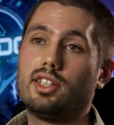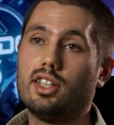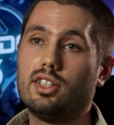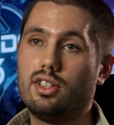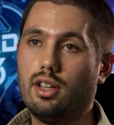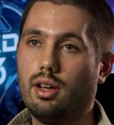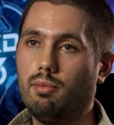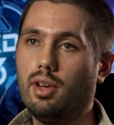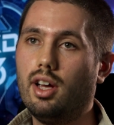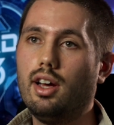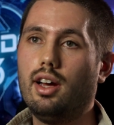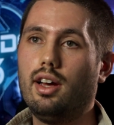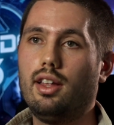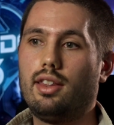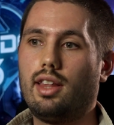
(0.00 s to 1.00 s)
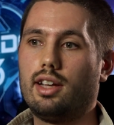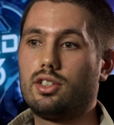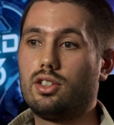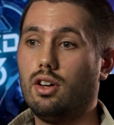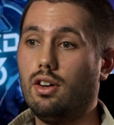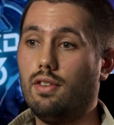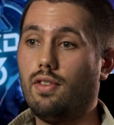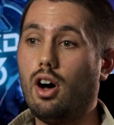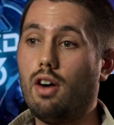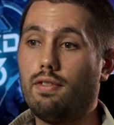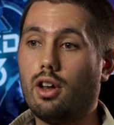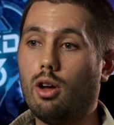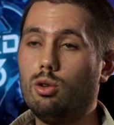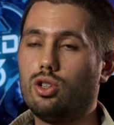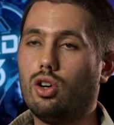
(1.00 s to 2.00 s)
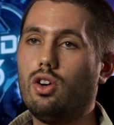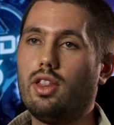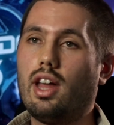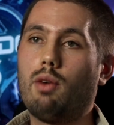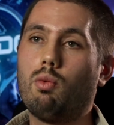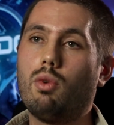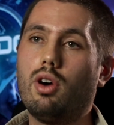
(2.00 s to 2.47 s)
system that sort of offloads all that